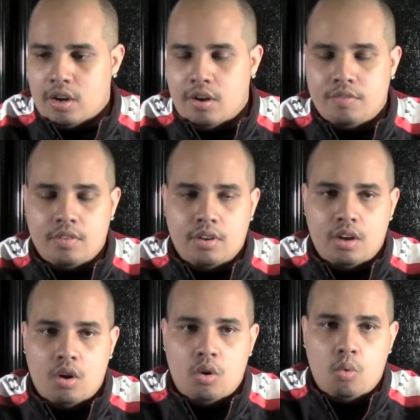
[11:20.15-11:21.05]

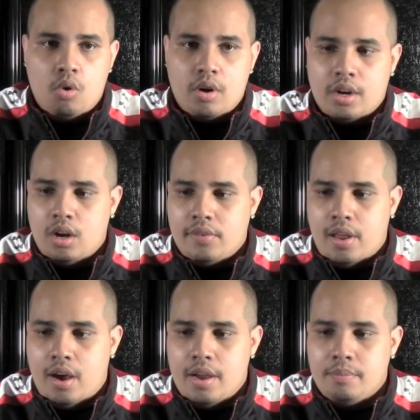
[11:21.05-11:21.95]

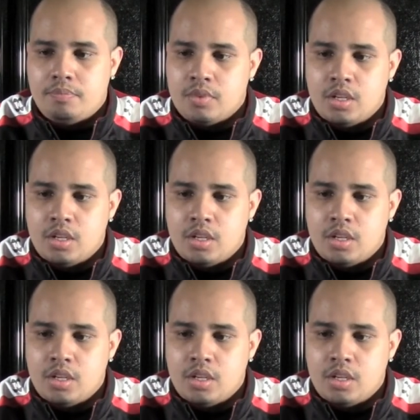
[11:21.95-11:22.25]
online